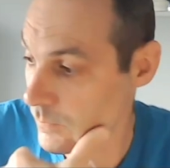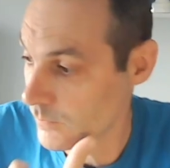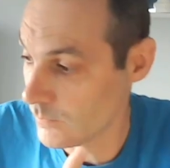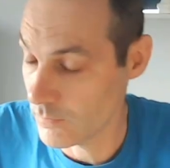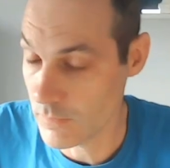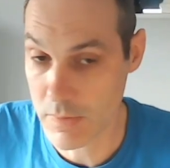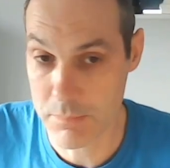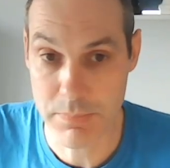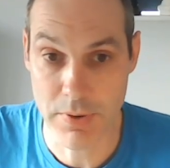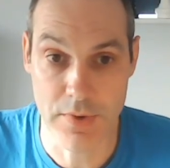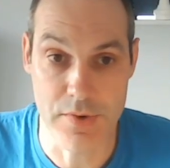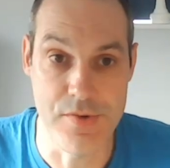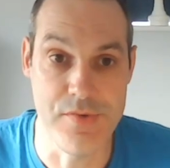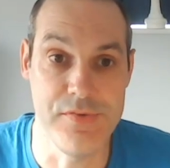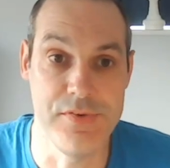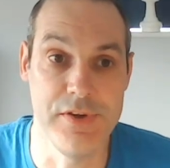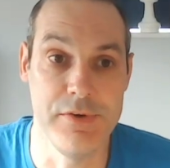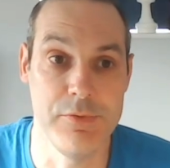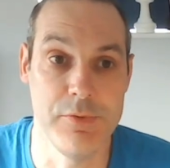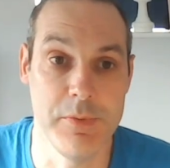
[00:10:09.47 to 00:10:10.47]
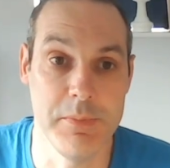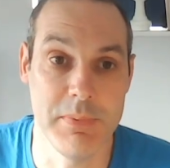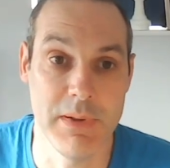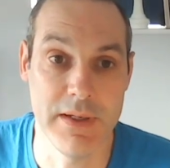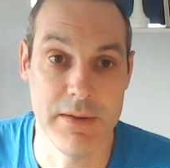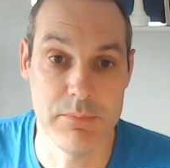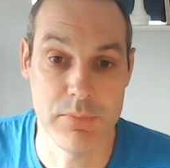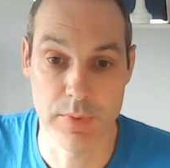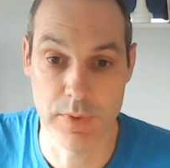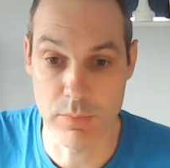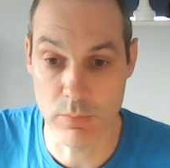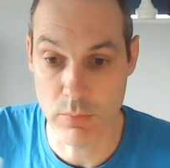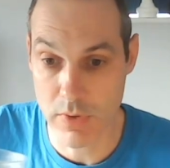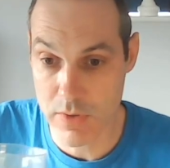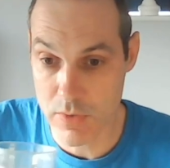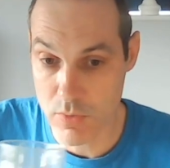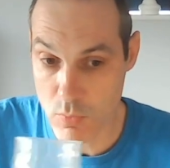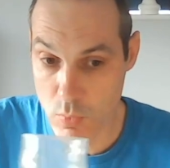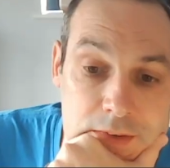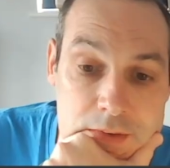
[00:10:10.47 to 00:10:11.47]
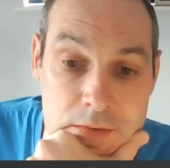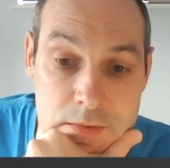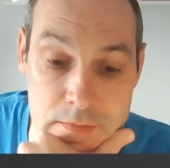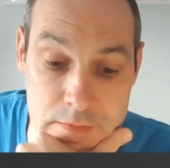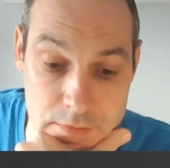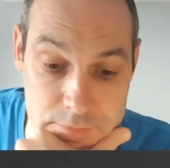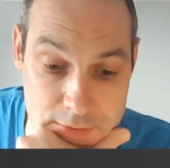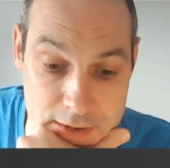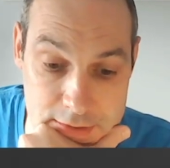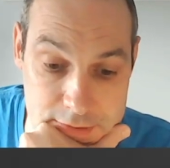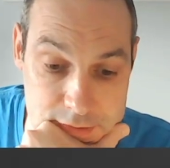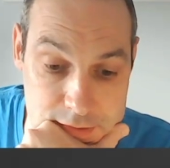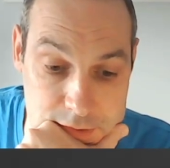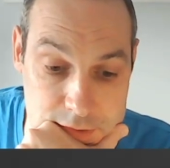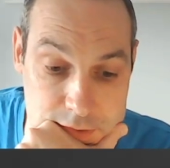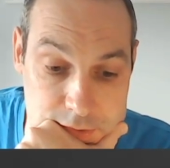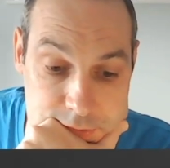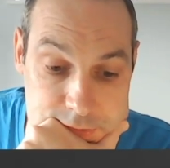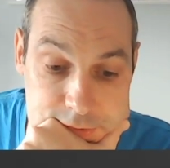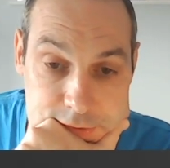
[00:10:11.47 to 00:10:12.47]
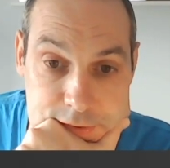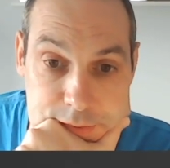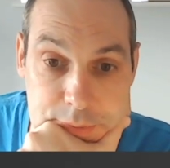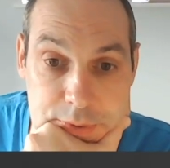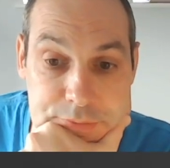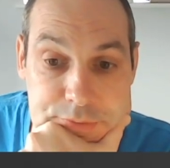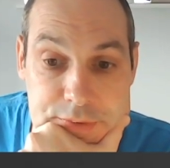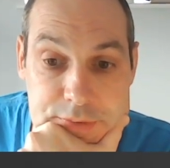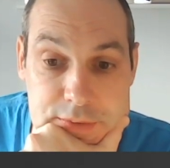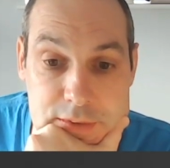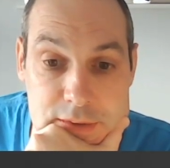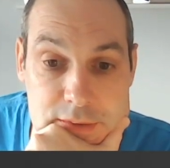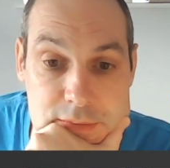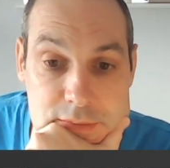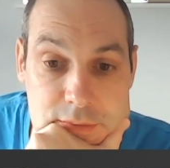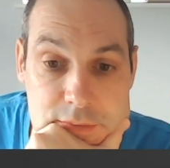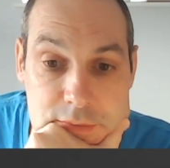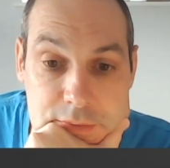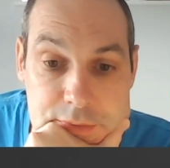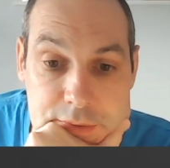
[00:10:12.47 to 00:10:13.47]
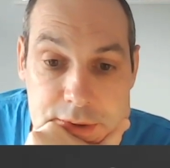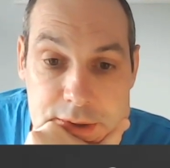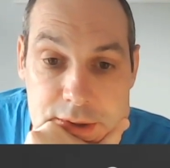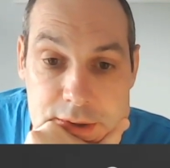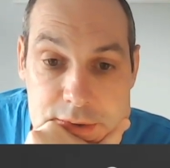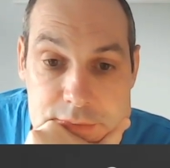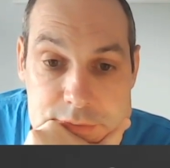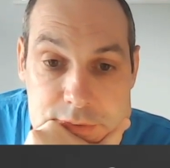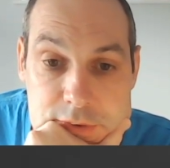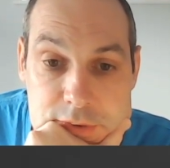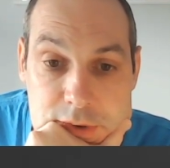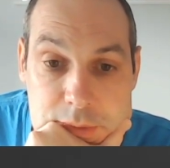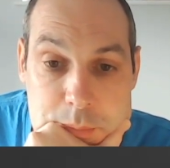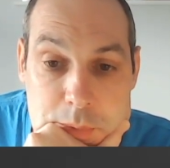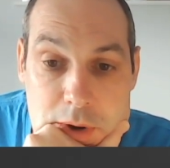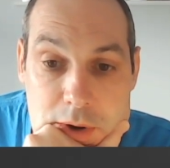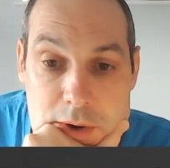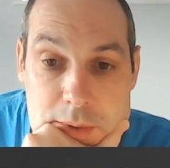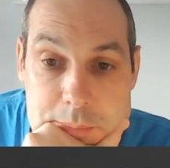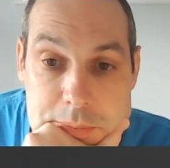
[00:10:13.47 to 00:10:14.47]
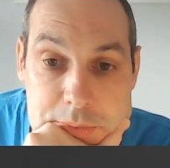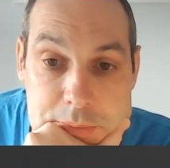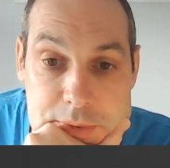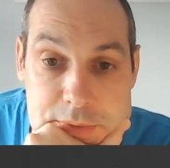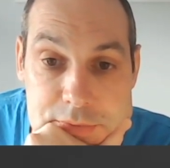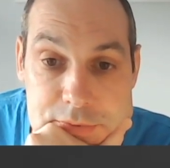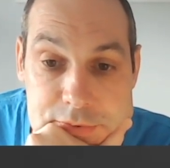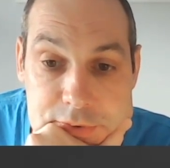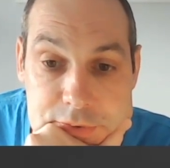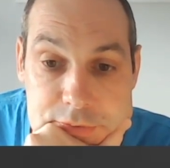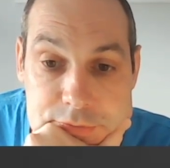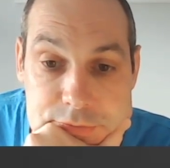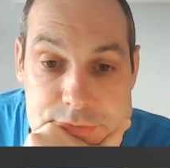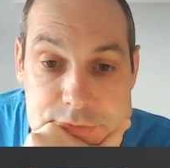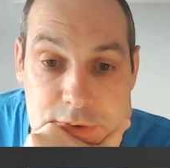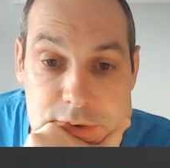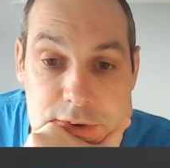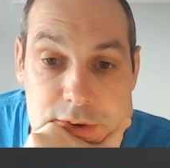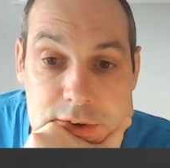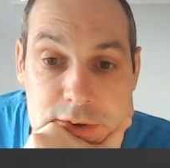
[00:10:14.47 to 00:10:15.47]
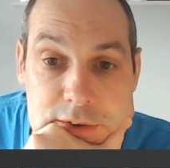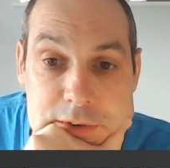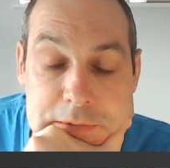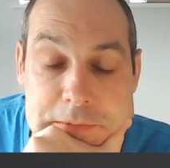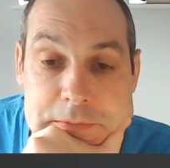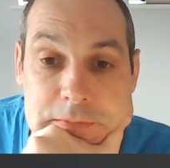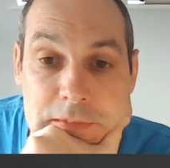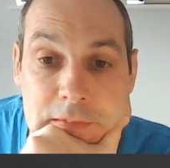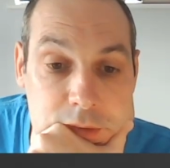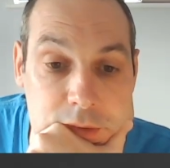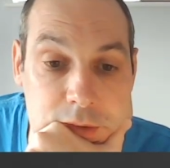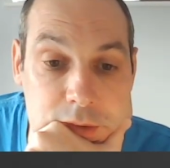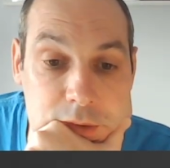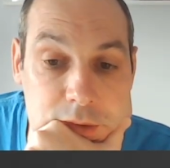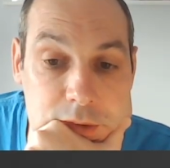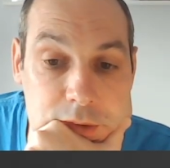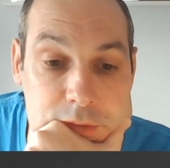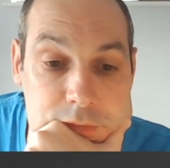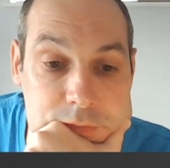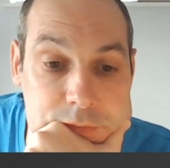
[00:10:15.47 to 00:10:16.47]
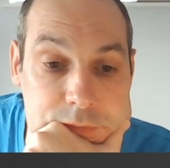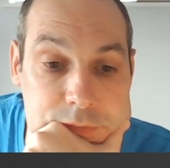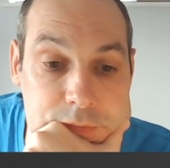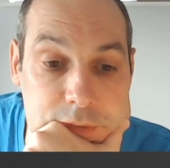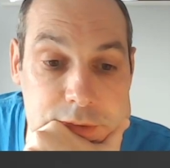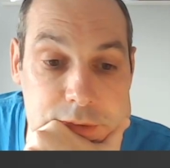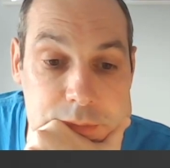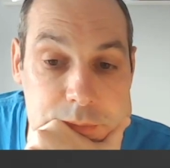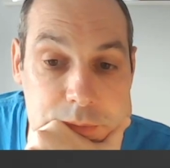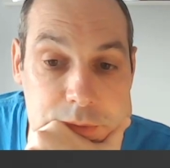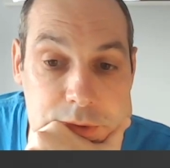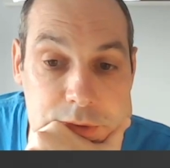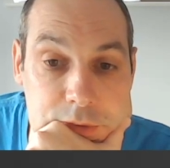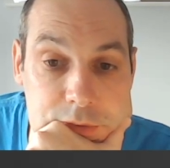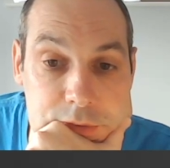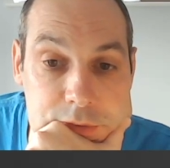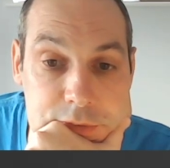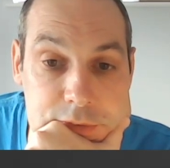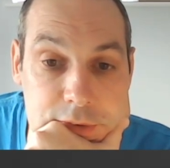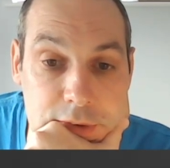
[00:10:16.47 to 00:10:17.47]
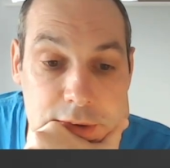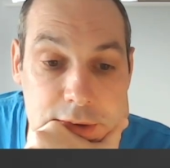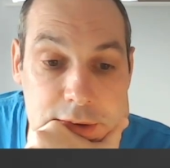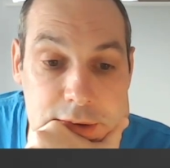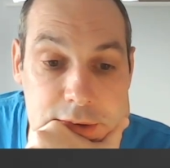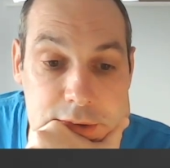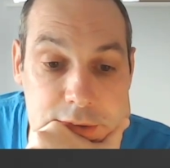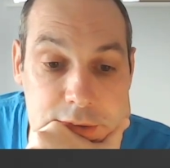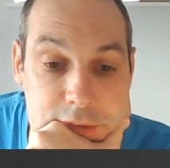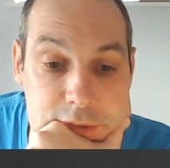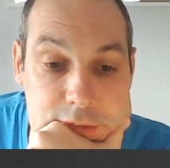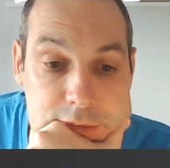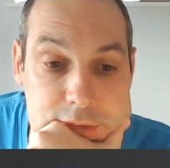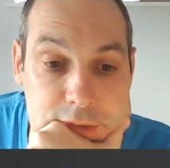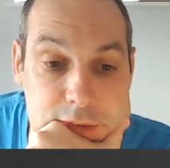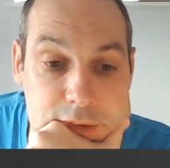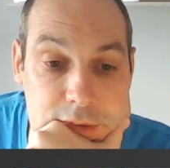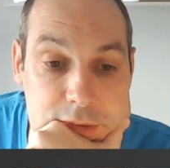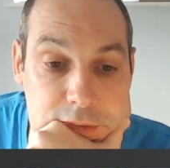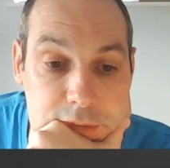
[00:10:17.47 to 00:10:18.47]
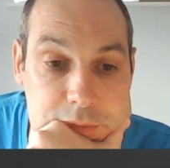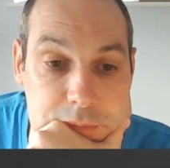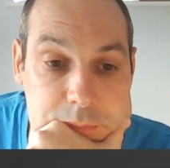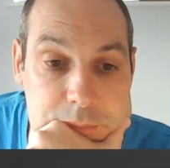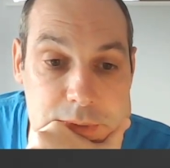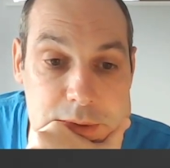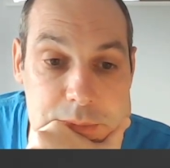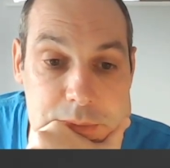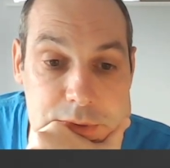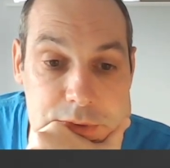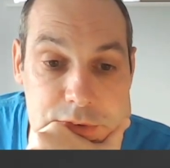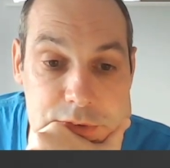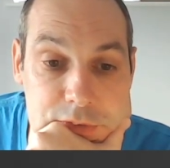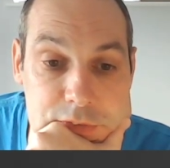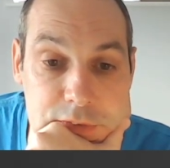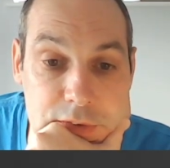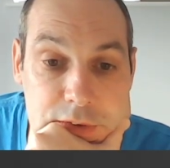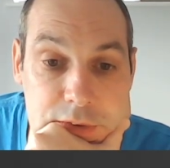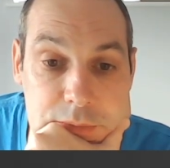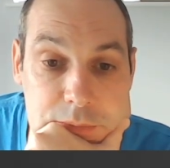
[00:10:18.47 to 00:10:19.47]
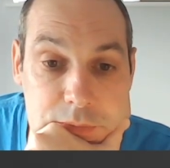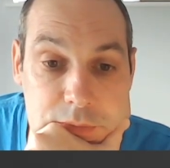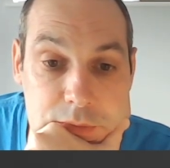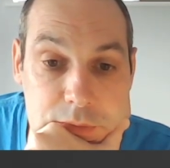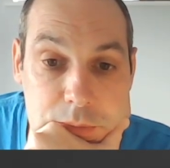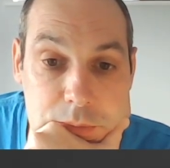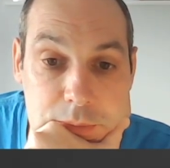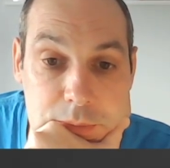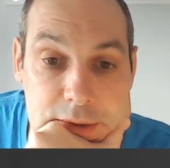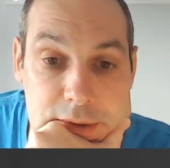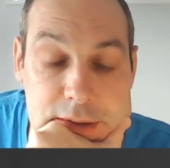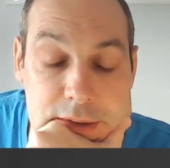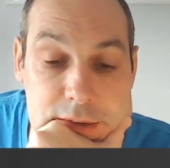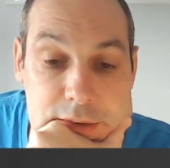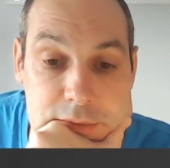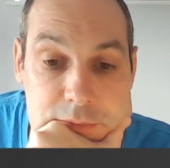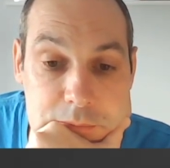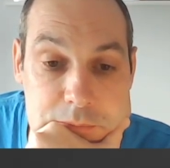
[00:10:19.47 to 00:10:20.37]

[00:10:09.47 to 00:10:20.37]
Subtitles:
My opponent seems to be playing pretty well. They've had an answer to everything that I have come up with so far. If they were to take, I think maybe I just take with the queen.